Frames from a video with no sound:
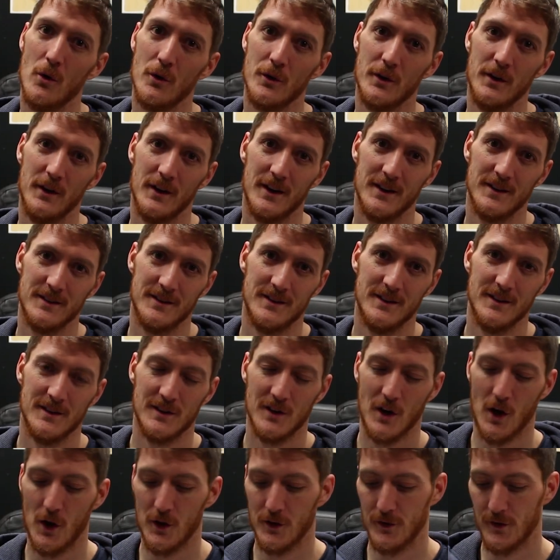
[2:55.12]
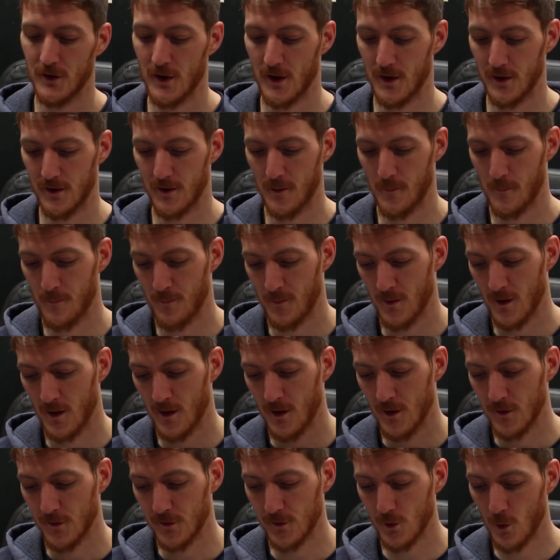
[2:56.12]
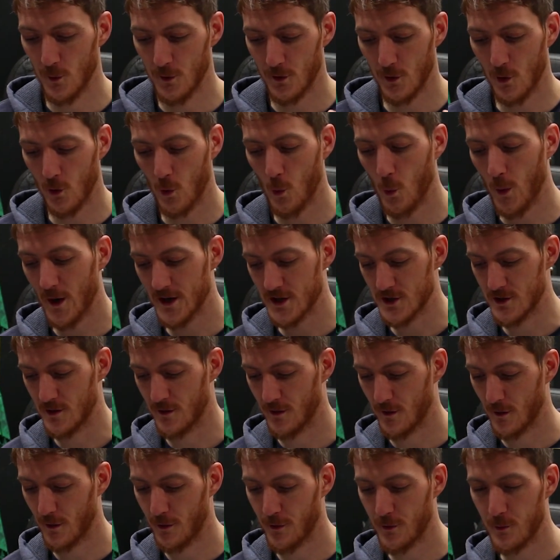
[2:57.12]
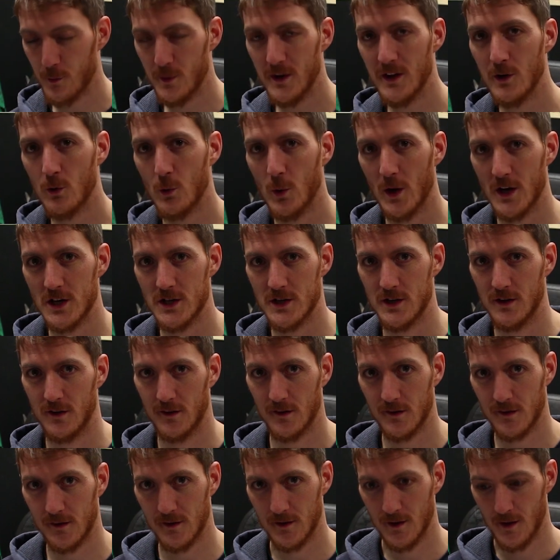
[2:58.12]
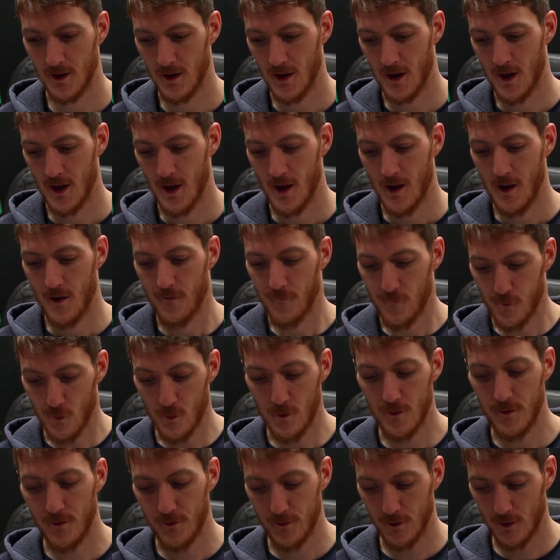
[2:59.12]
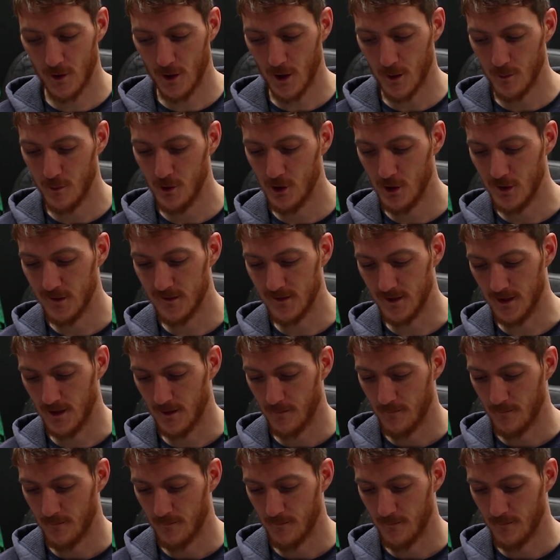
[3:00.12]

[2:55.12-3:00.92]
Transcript: to give me suggestions and feedback on how the course should